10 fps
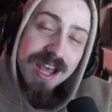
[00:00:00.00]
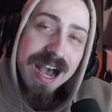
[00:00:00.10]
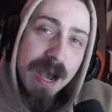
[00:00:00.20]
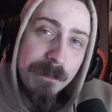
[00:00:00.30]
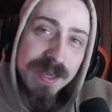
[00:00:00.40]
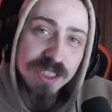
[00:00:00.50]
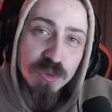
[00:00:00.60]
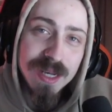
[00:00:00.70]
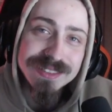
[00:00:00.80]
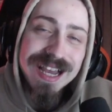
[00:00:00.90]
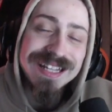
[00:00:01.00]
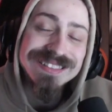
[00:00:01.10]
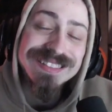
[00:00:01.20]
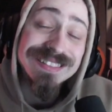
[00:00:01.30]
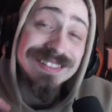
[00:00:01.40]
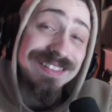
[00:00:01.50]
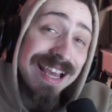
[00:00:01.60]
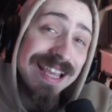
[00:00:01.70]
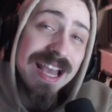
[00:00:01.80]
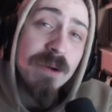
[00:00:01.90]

I'm Biggie Sweats and today I'm